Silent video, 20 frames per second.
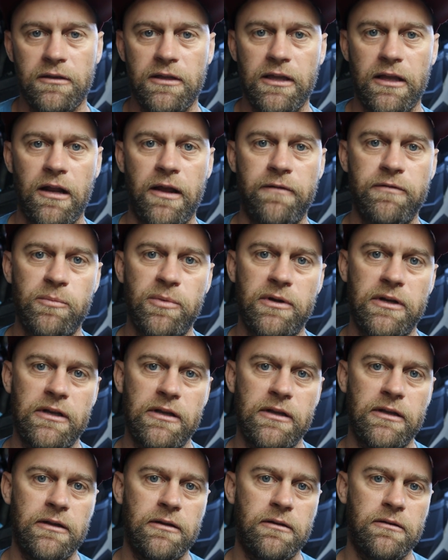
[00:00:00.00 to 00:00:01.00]
get
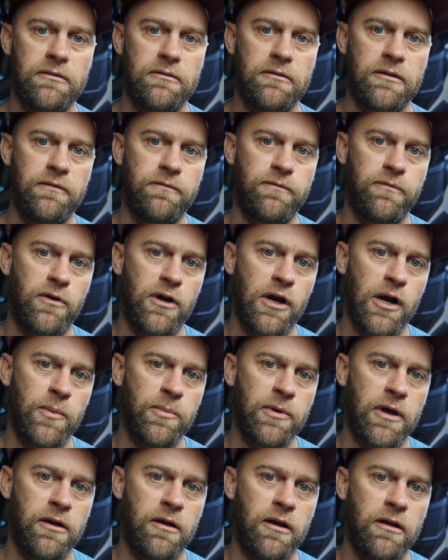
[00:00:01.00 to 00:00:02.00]
everybody
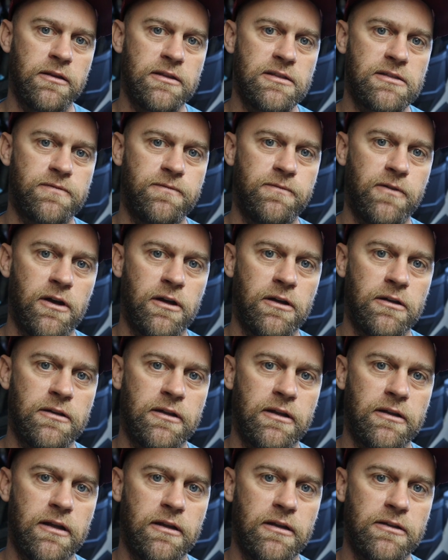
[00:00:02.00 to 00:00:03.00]
informed on all these
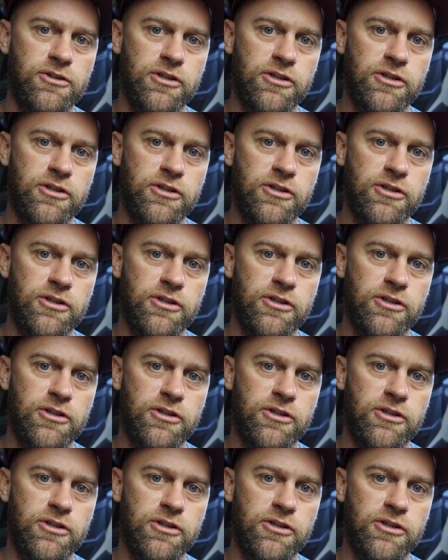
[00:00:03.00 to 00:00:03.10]
fun